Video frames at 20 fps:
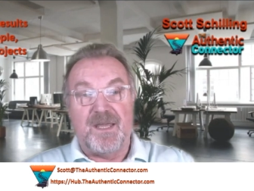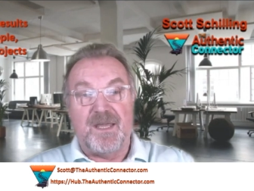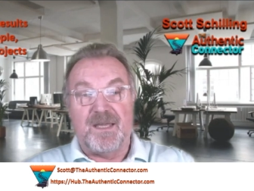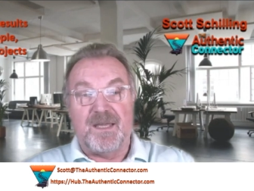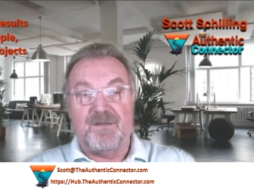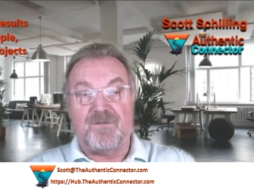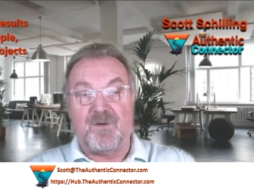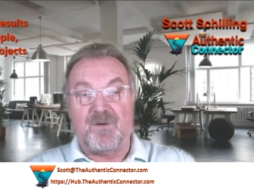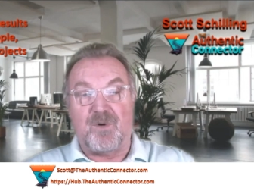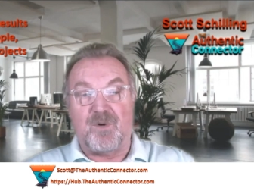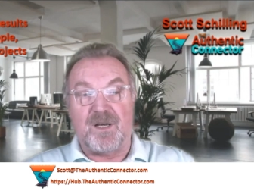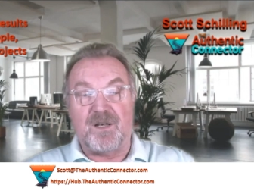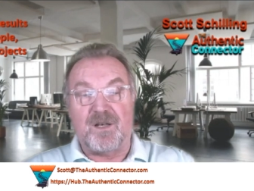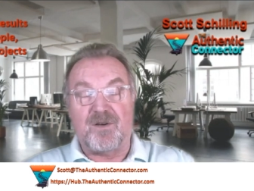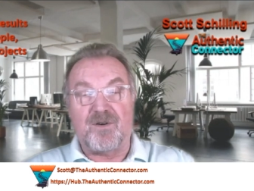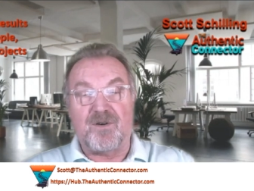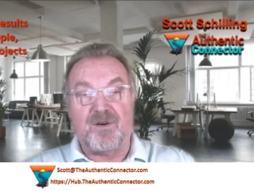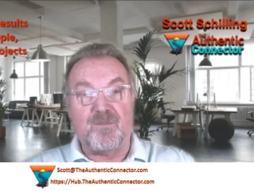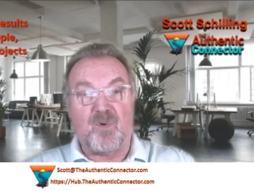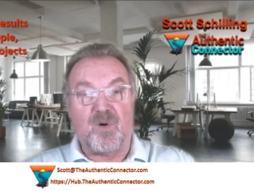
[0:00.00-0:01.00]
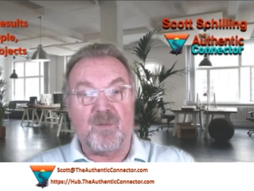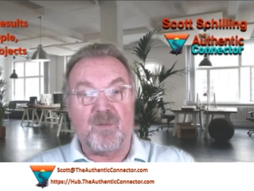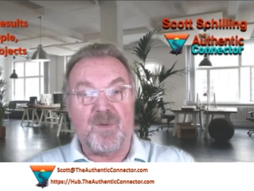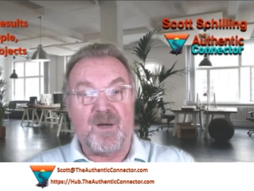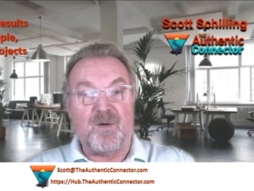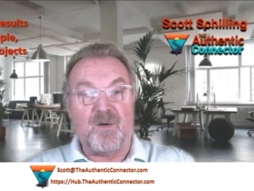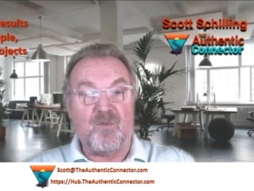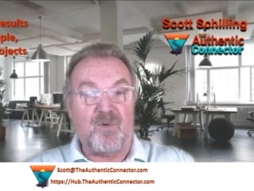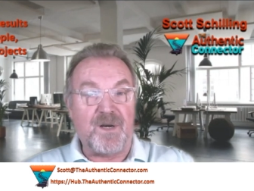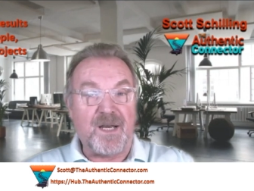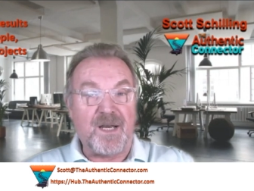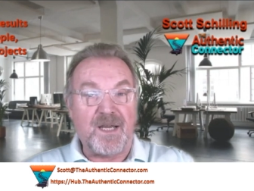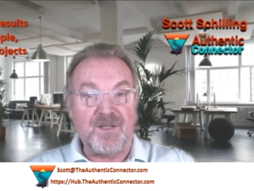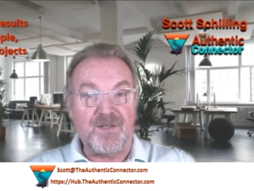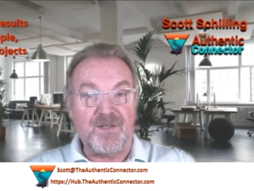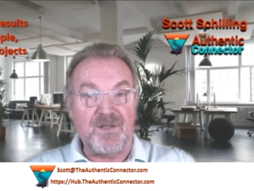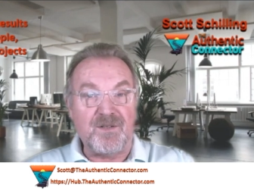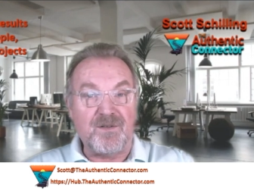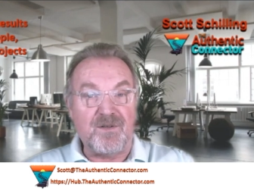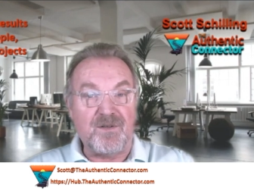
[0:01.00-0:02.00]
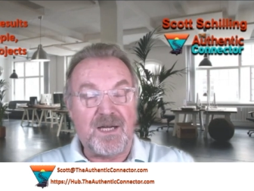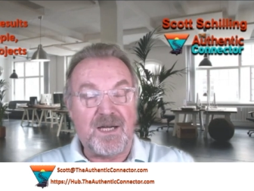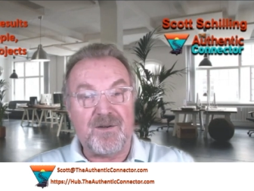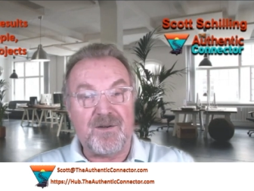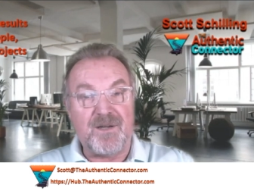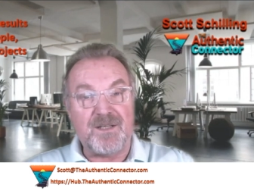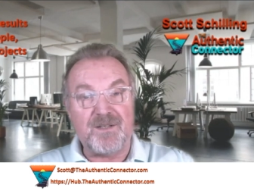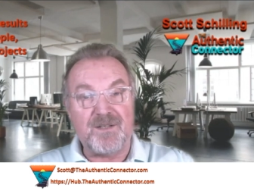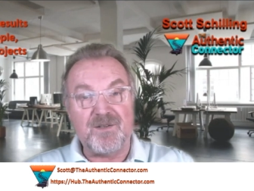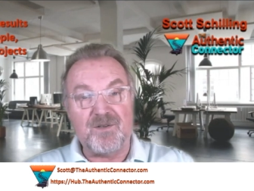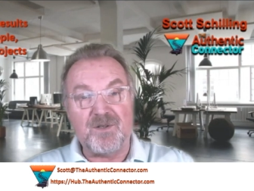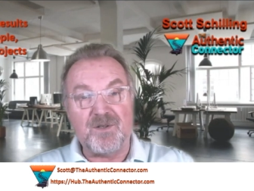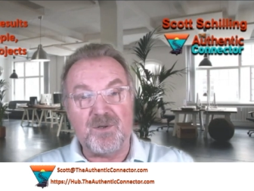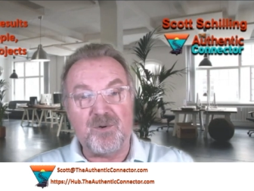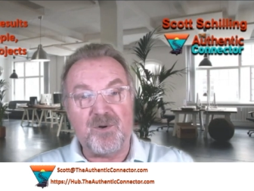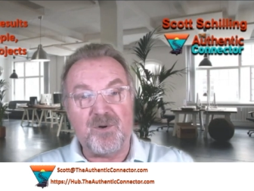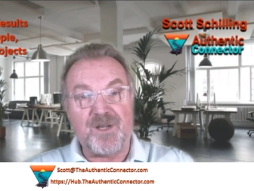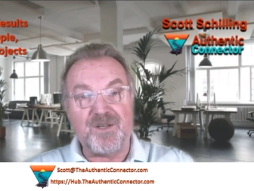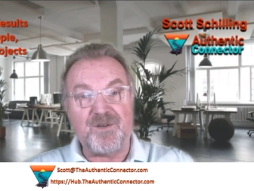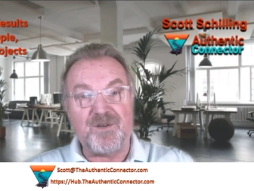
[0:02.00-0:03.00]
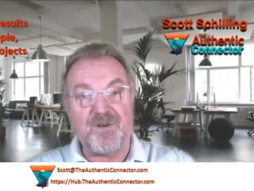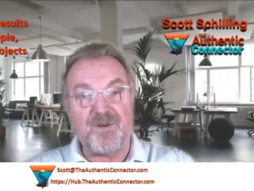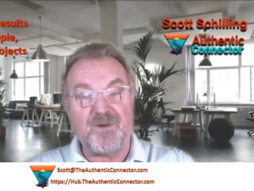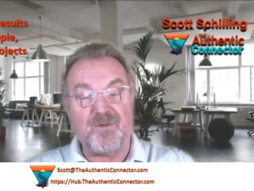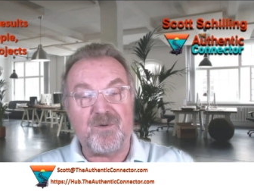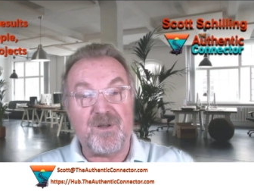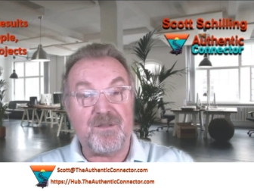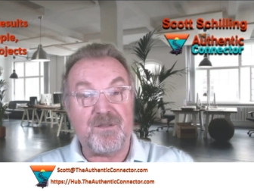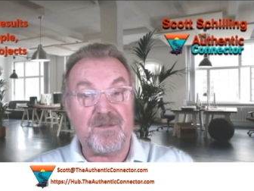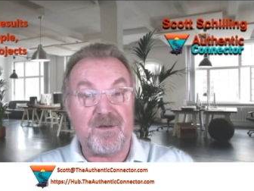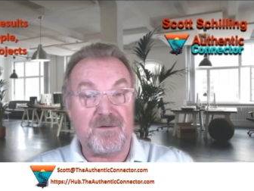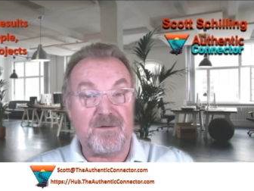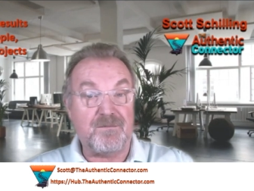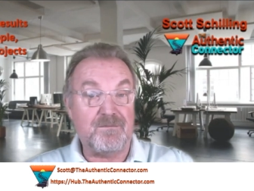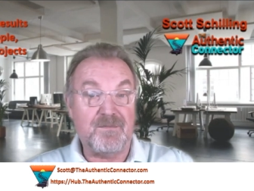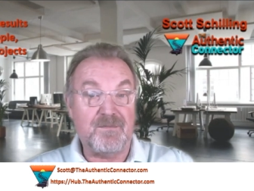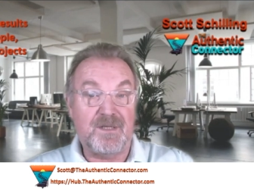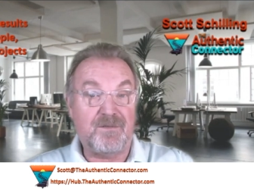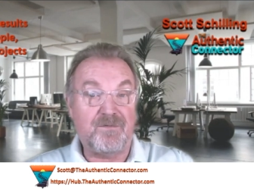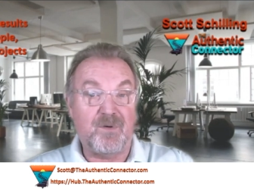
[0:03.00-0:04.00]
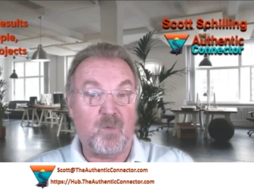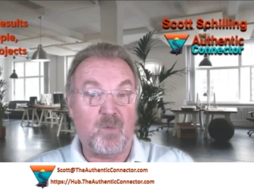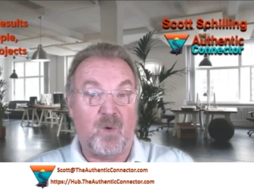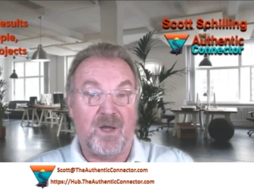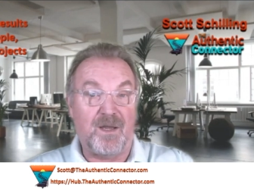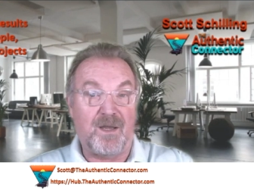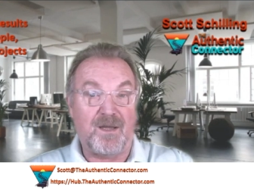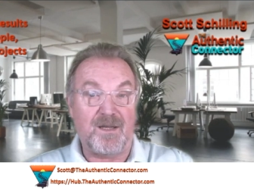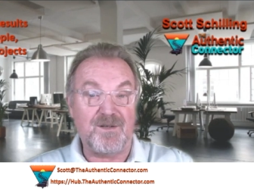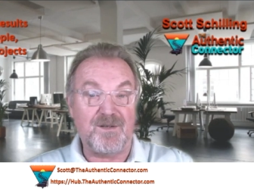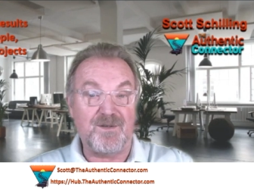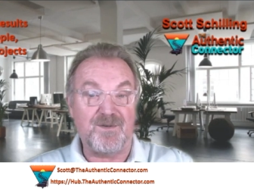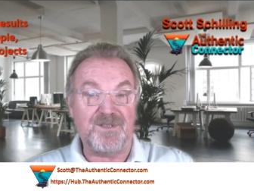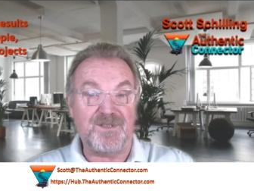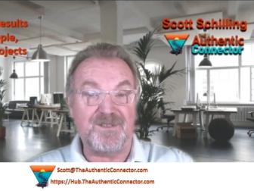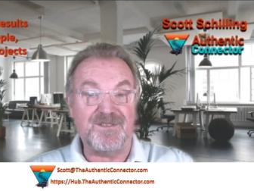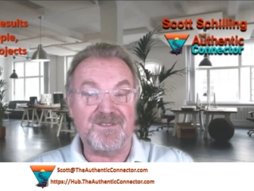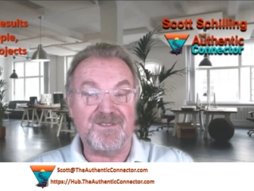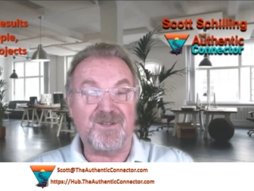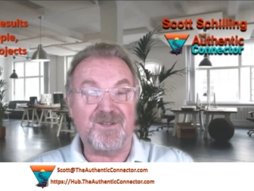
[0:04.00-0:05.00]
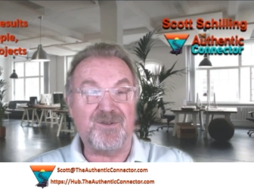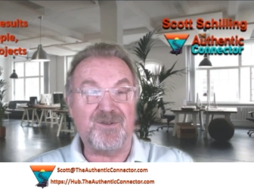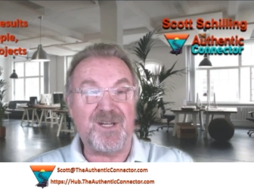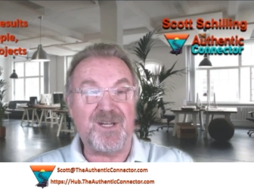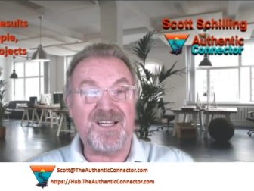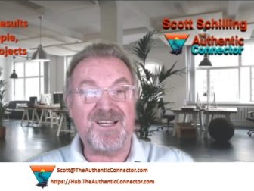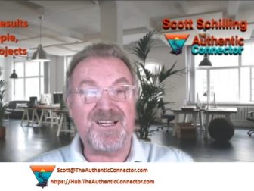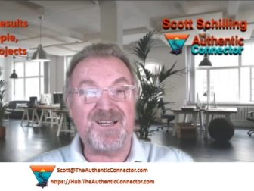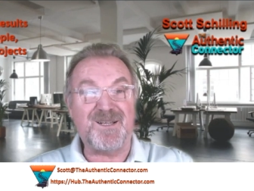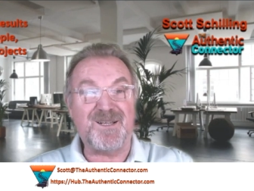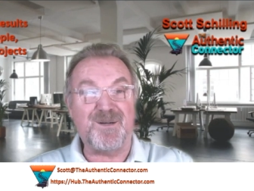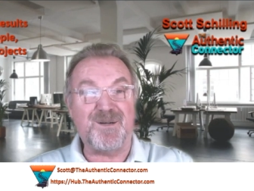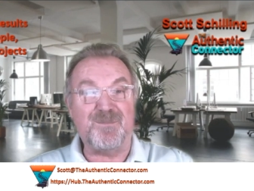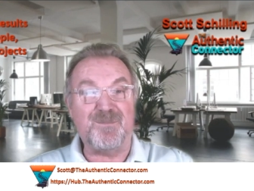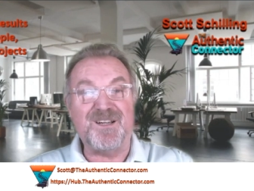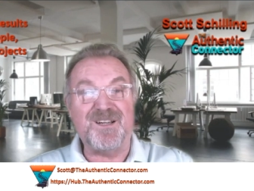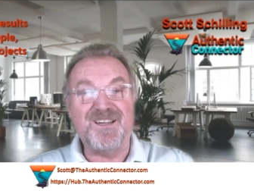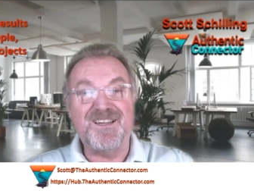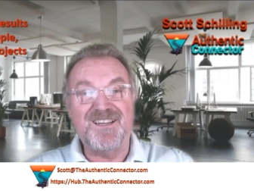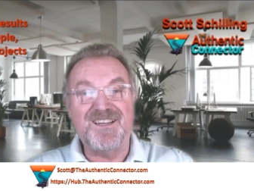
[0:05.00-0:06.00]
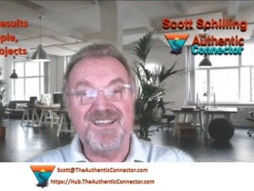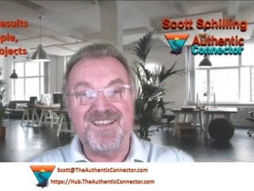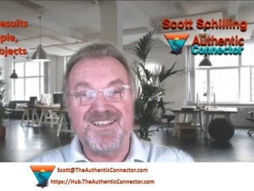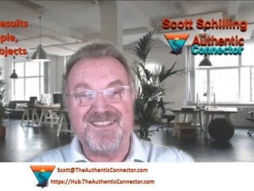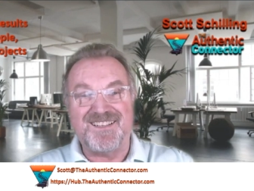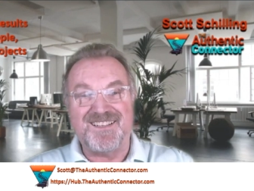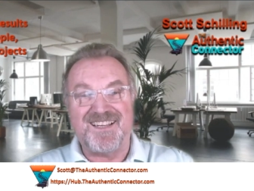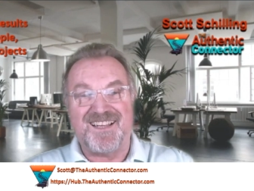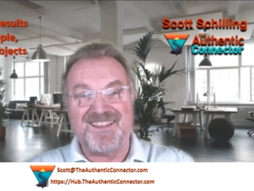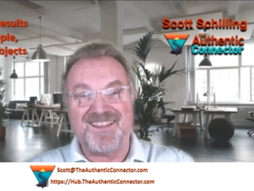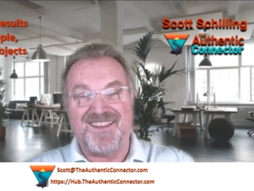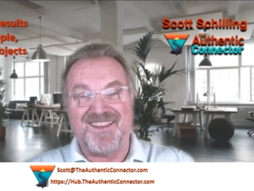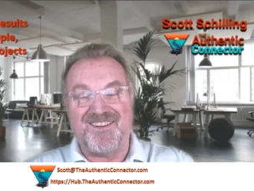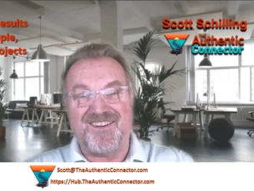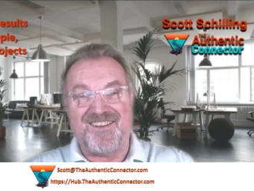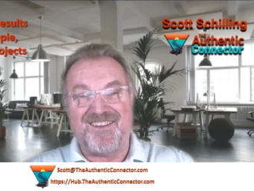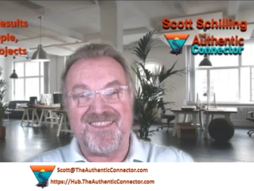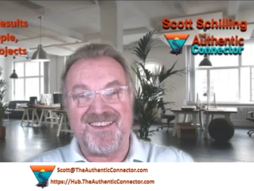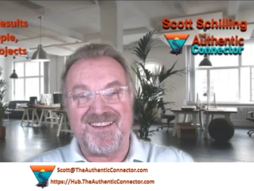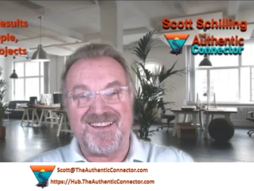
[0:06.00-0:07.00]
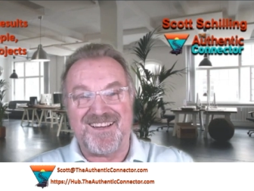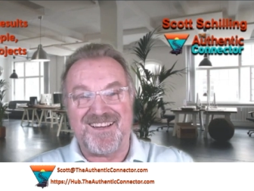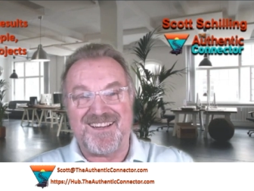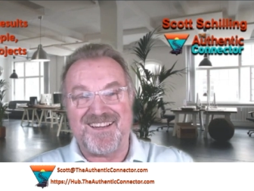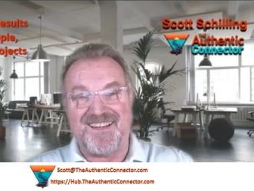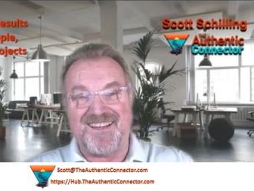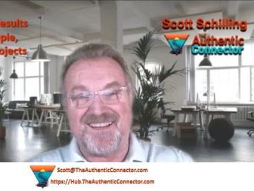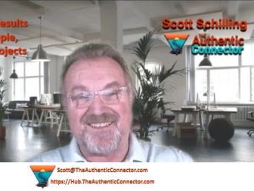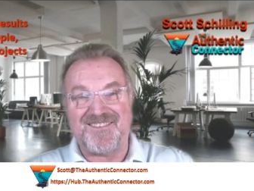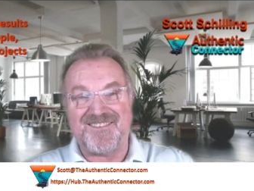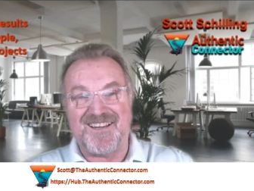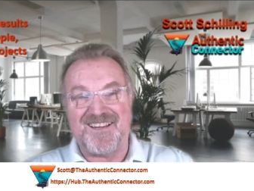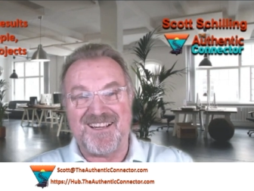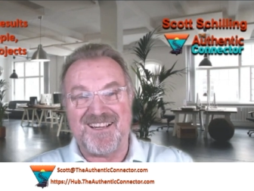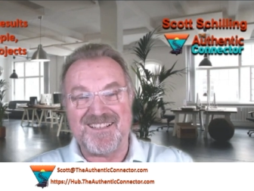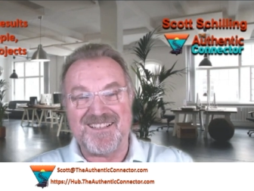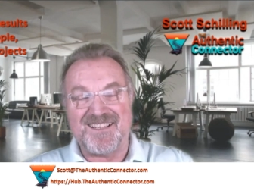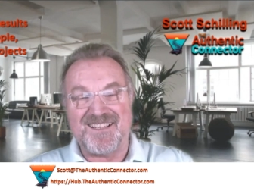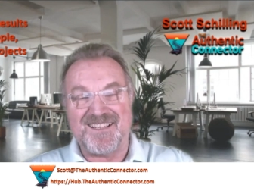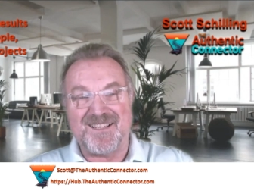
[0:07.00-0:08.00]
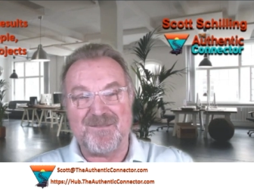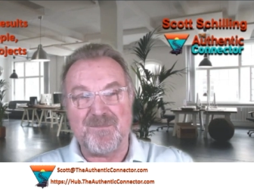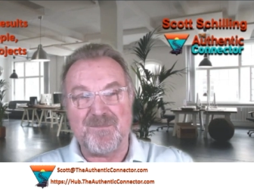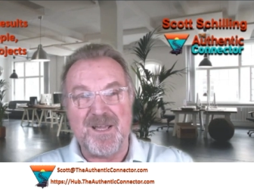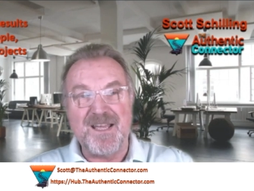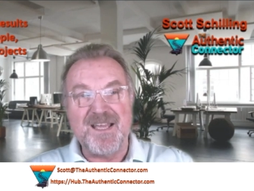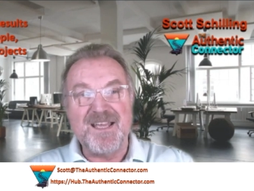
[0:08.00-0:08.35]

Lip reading: If you want to learn more about what I do, how I do it, who I do it with, and even why I do it, go to hub.theauthenticconnector.com.